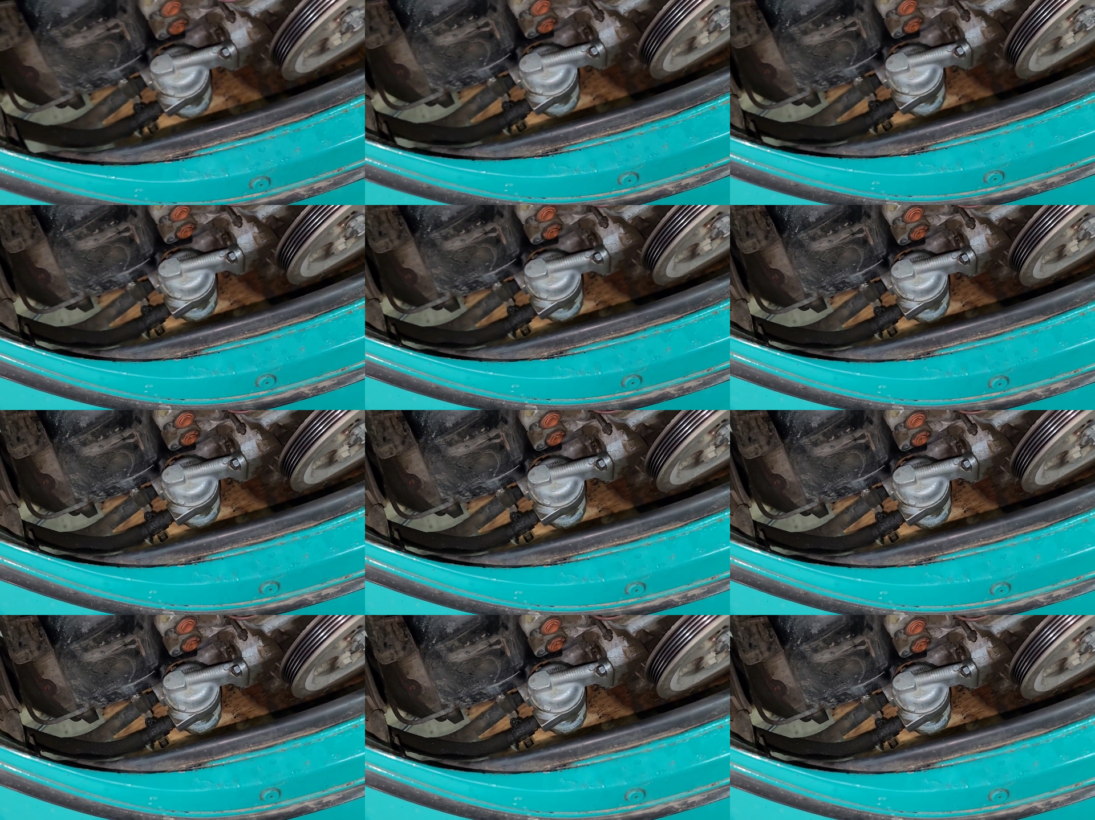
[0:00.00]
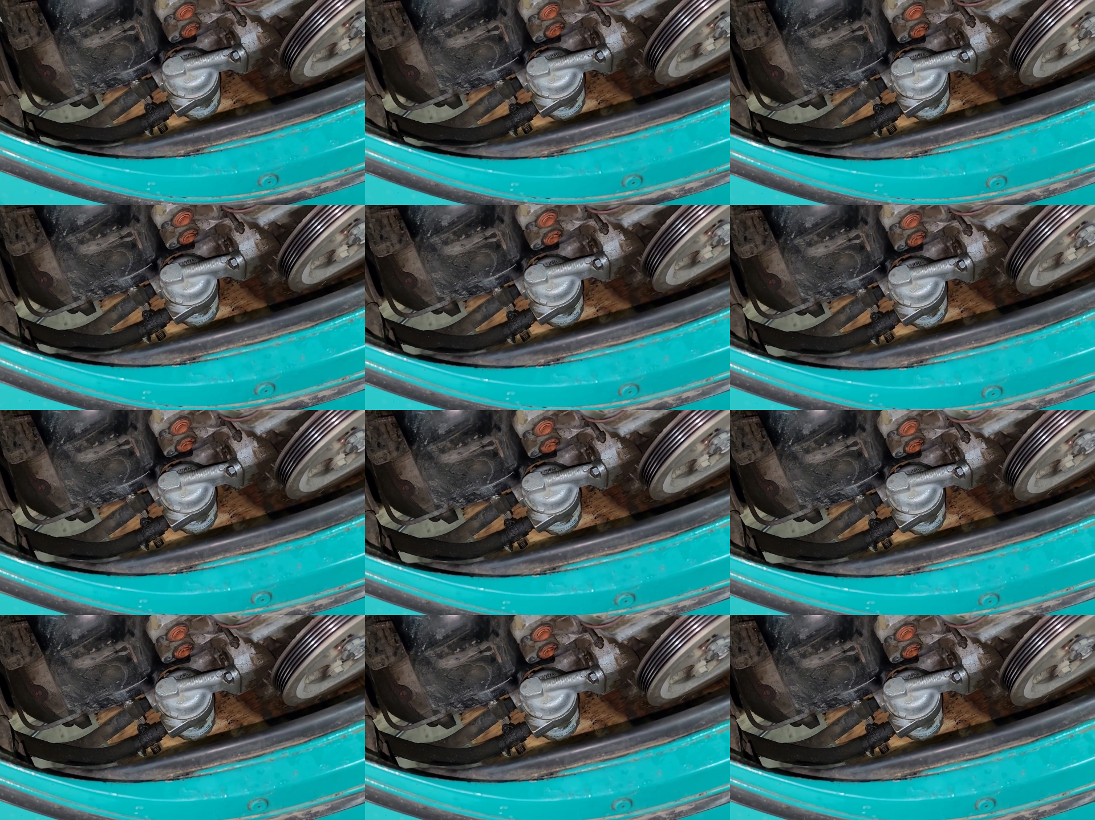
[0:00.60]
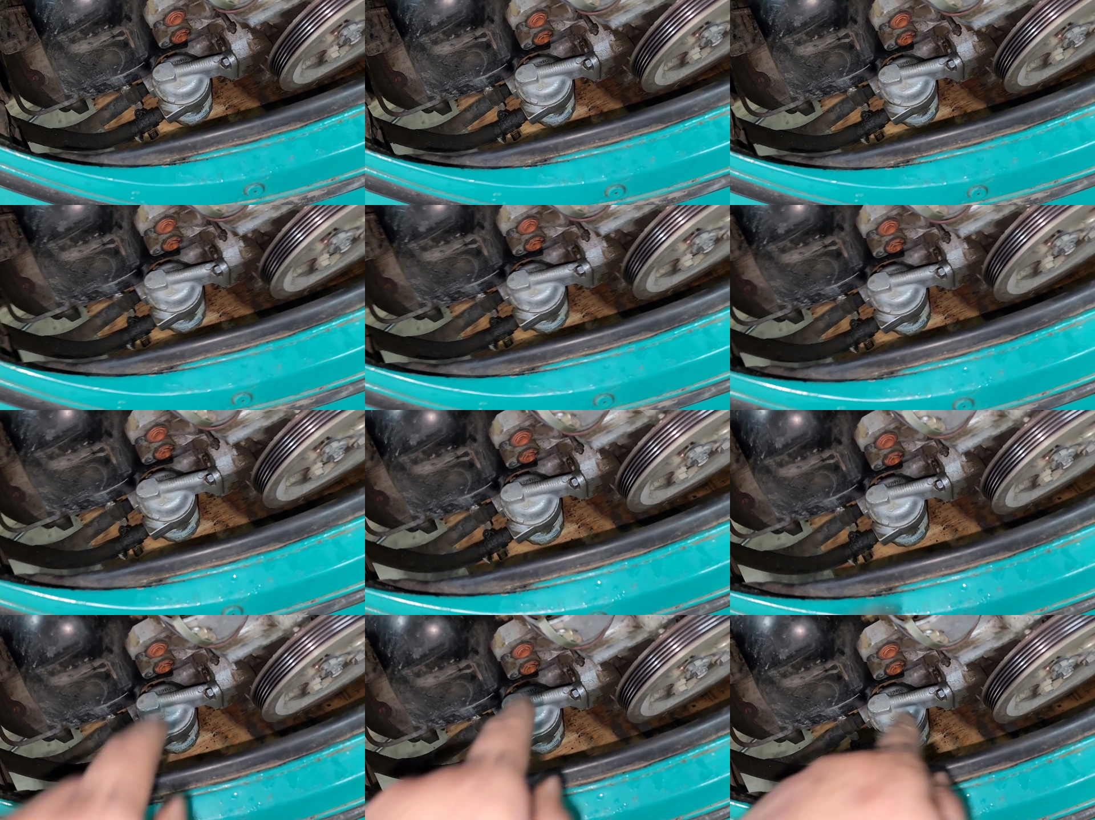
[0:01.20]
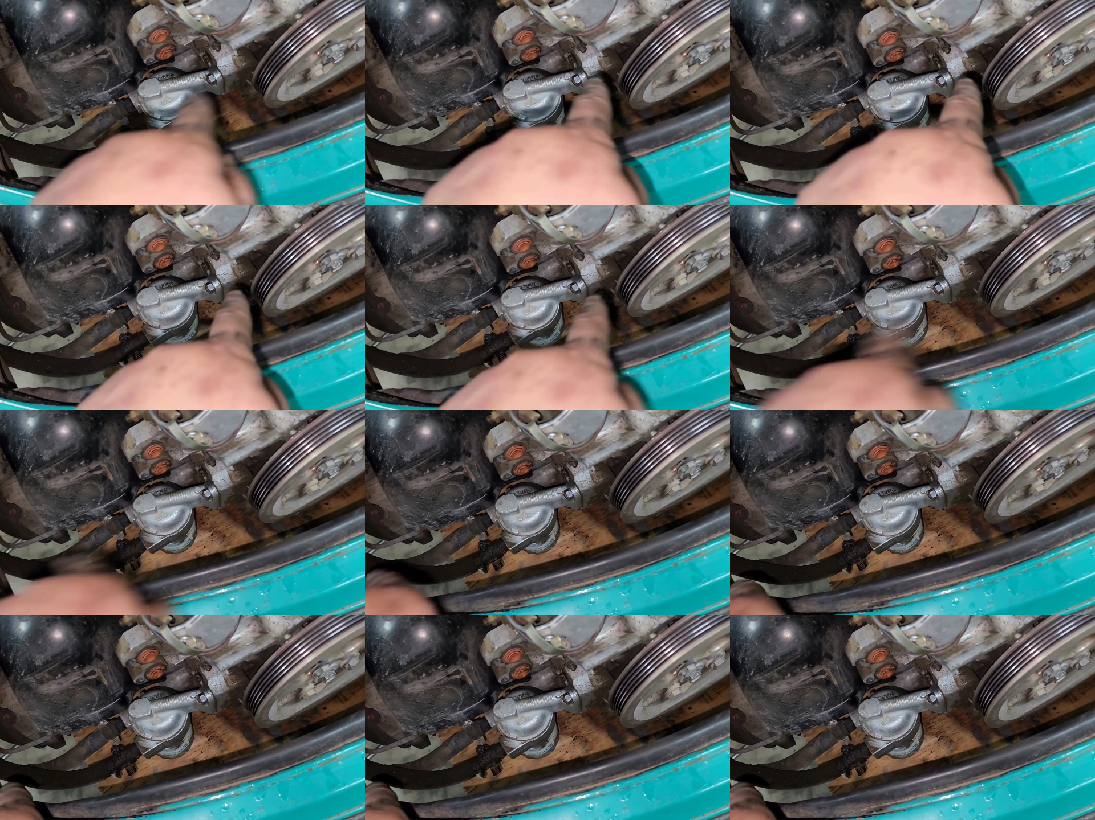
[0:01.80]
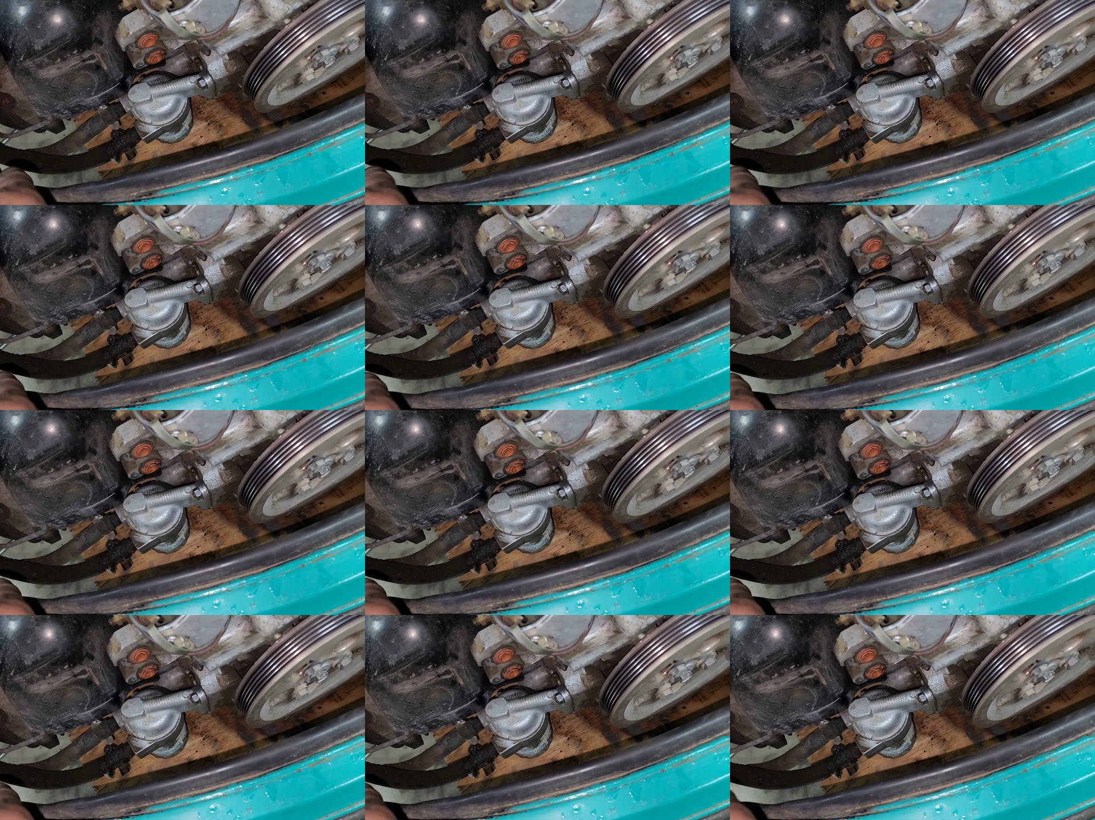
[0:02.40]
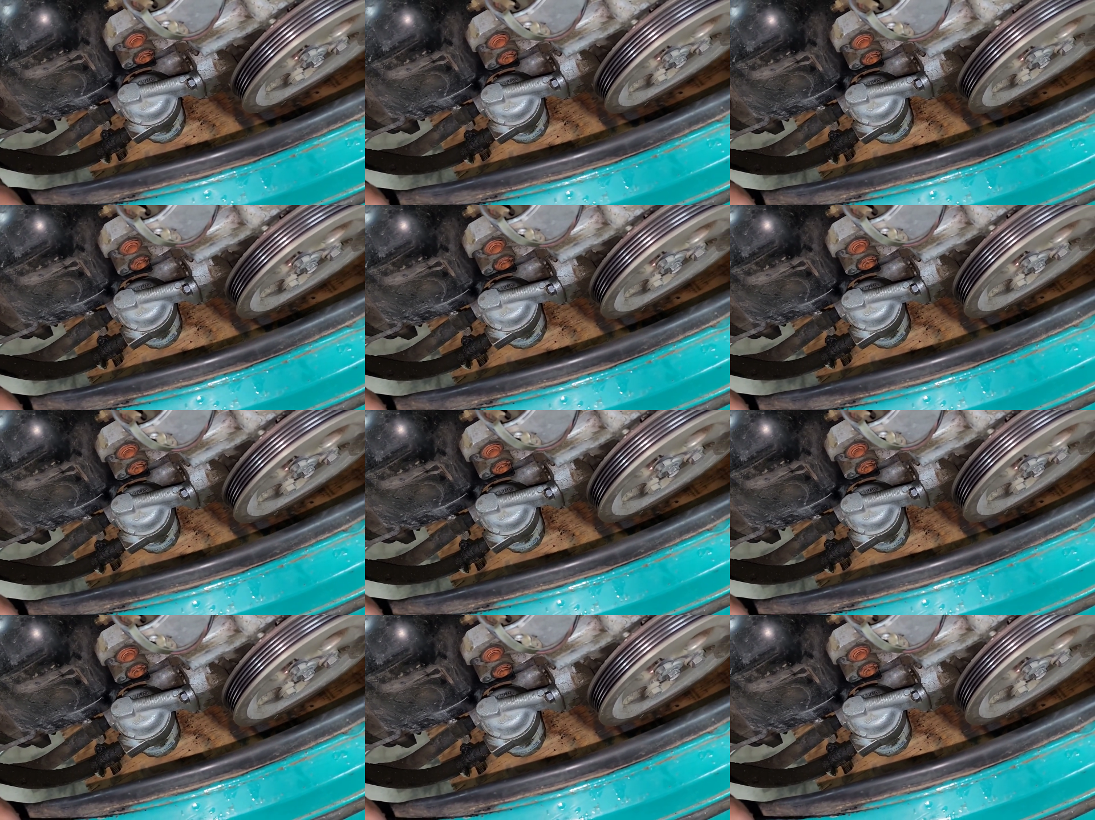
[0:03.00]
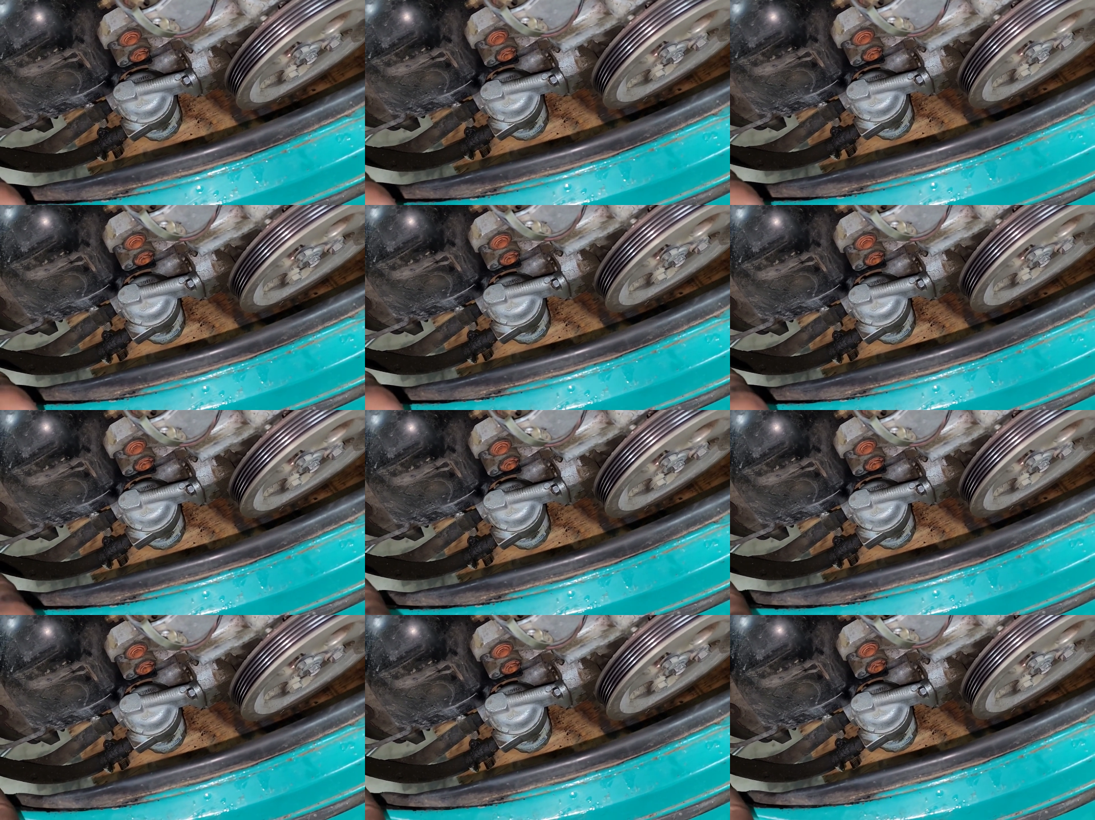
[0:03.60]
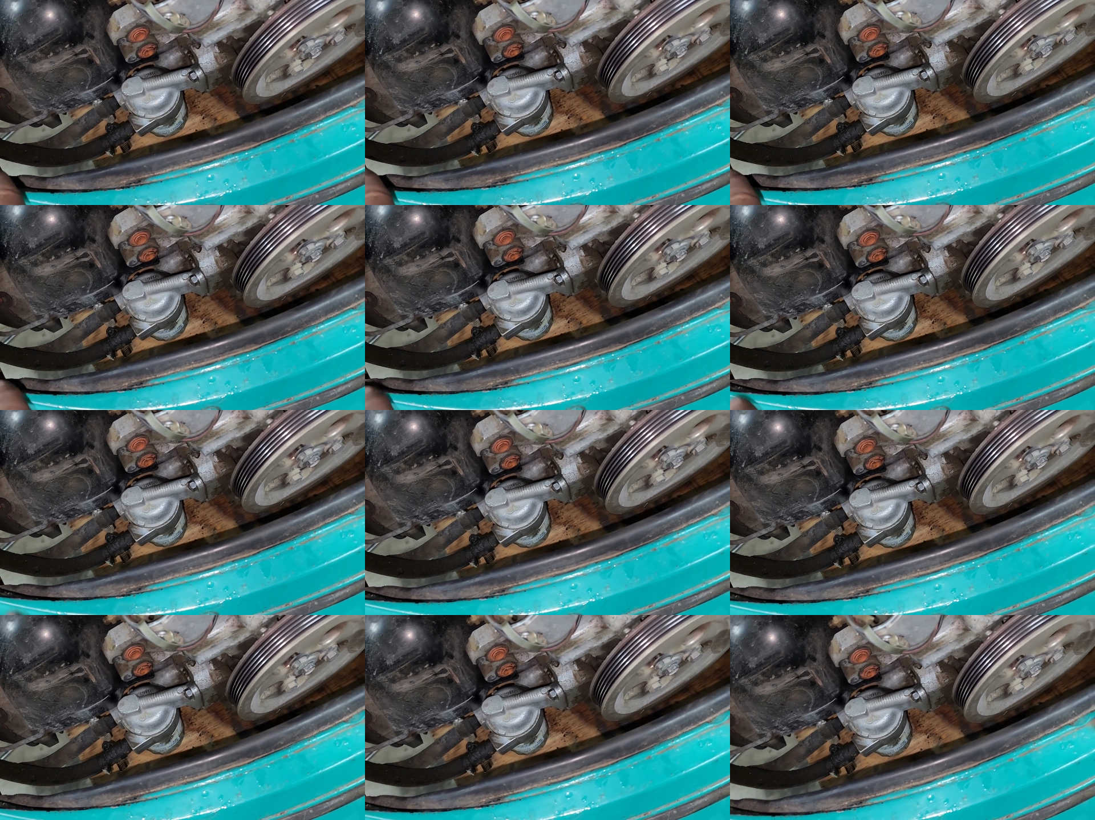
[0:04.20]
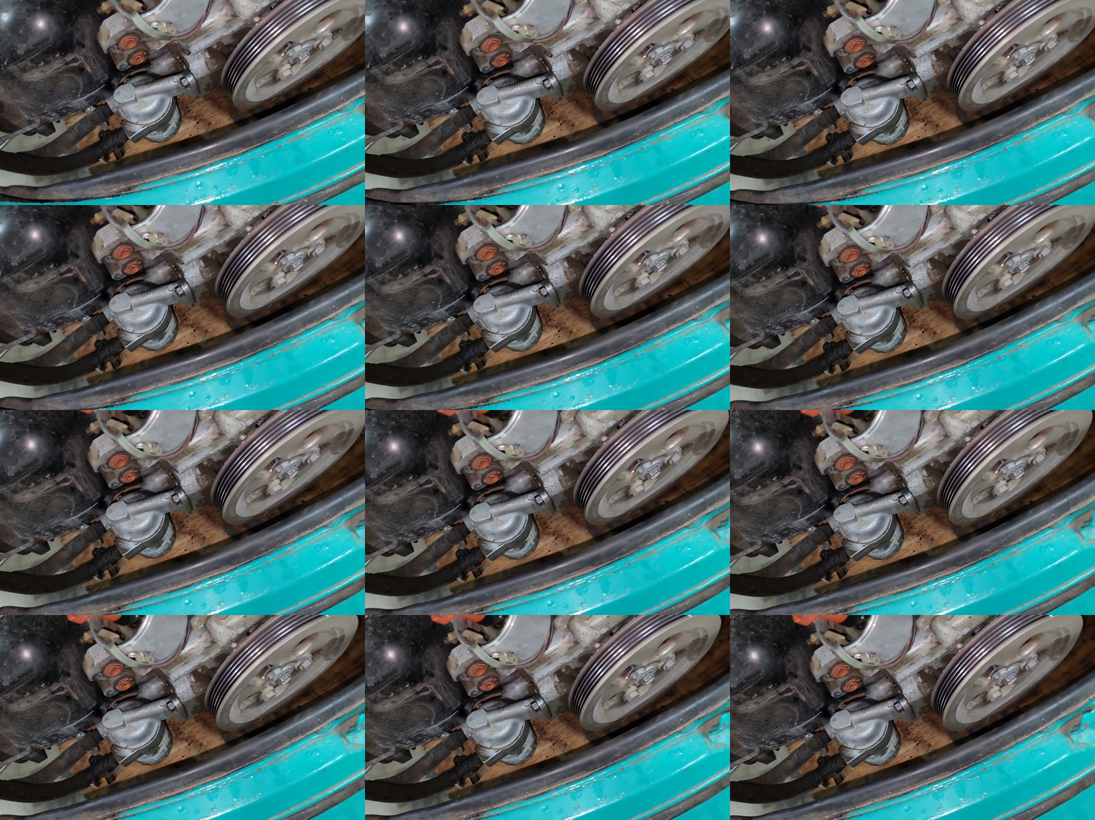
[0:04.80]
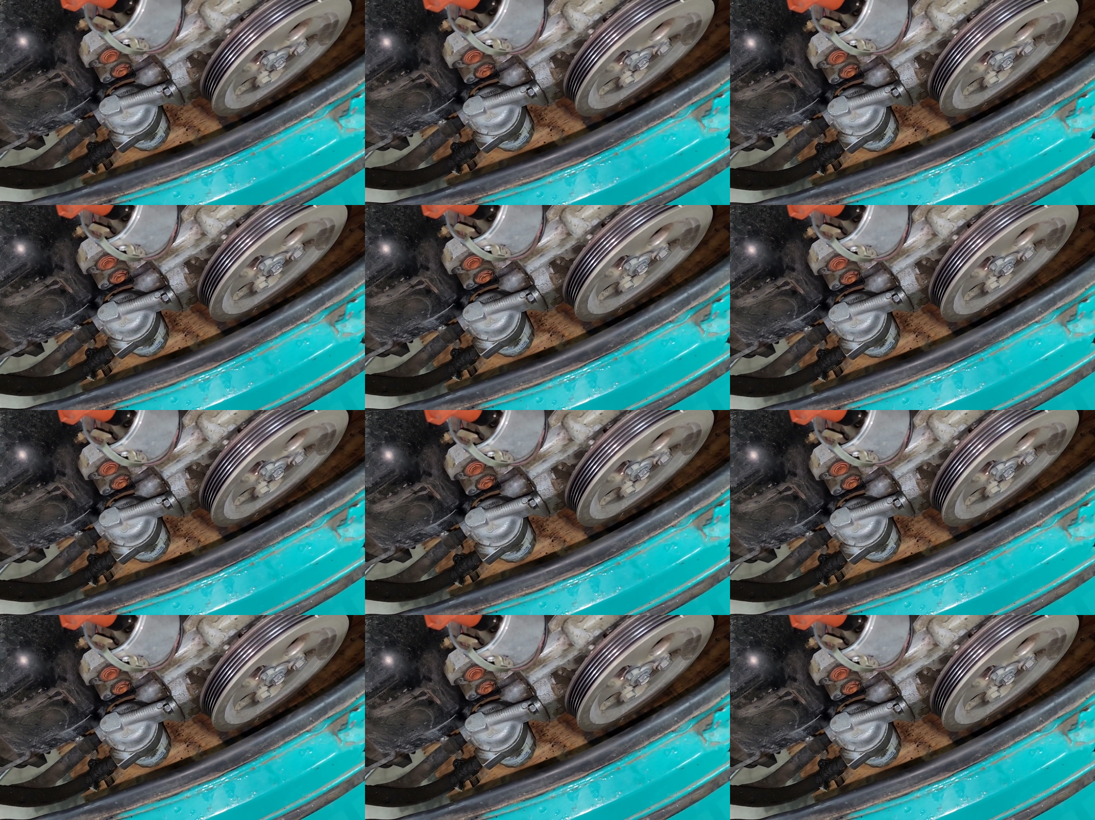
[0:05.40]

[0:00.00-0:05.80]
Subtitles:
[unreadable: no face in view]